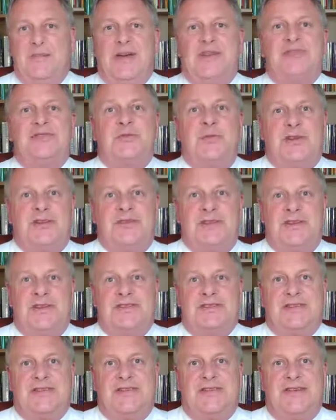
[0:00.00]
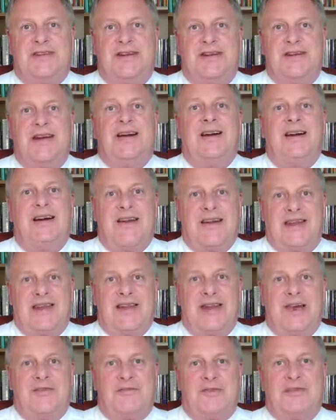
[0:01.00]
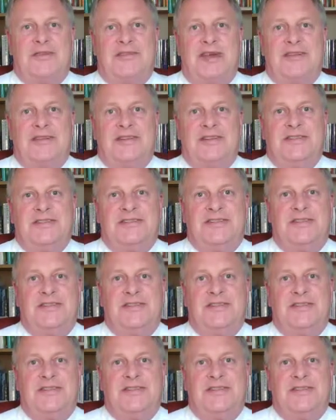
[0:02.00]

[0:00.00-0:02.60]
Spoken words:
Best wishes, and have a great